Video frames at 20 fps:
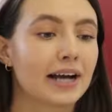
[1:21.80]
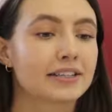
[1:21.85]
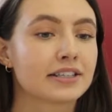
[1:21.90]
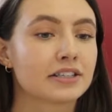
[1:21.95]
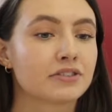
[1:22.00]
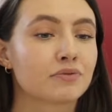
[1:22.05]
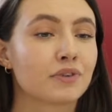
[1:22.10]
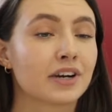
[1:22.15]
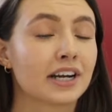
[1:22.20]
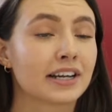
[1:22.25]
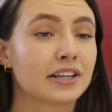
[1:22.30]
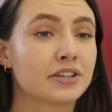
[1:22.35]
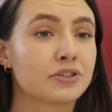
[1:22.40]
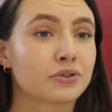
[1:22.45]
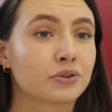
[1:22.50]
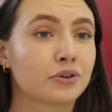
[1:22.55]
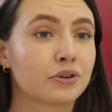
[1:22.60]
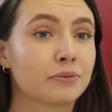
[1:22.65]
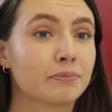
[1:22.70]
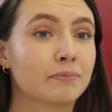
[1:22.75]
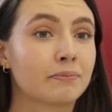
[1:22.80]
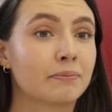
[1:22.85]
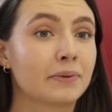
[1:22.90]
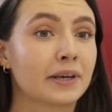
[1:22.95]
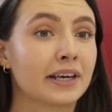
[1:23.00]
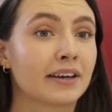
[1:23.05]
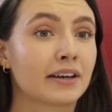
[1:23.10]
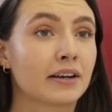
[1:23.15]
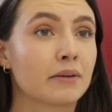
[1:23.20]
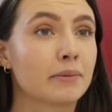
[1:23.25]
I did really enjoy
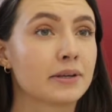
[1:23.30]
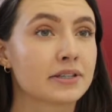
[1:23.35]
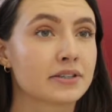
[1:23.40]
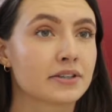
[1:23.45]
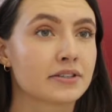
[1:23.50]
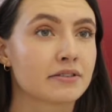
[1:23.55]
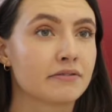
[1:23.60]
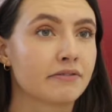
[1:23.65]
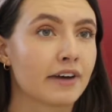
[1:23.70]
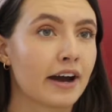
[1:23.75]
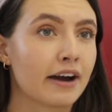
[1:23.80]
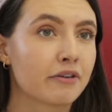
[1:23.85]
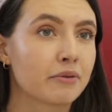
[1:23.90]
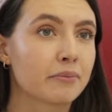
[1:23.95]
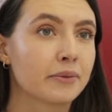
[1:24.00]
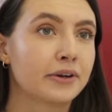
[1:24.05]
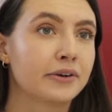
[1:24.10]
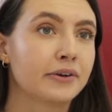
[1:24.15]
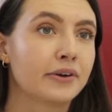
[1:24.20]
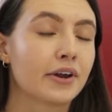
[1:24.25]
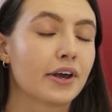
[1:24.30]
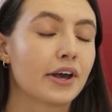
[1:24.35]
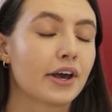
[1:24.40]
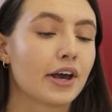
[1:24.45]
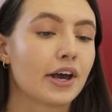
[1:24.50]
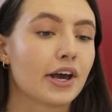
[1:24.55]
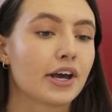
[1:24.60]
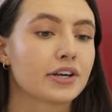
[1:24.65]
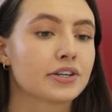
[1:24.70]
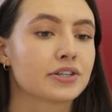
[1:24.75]
being in a business environment.
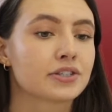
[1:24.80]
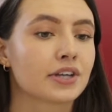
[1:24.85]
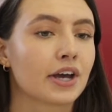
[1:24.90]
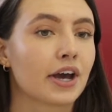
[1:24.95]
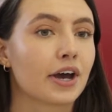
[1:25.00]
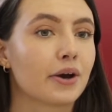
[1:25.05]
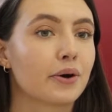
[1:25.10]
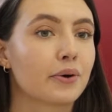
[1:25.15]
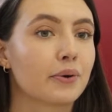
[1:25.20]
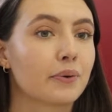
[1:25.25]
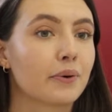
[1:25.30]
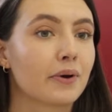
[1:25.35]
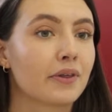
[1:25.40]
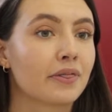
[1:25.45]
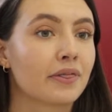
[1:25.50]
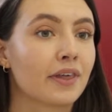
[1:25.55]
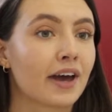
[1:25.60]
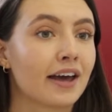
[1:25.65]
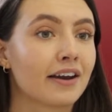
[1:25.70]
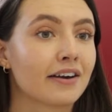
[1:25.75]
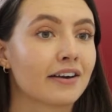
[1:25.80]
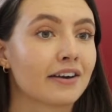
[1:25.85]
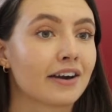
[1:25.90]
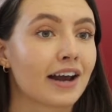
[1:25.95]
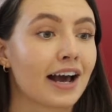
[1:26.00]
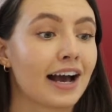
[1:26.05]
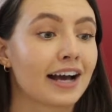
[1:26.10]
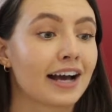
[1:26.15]
So then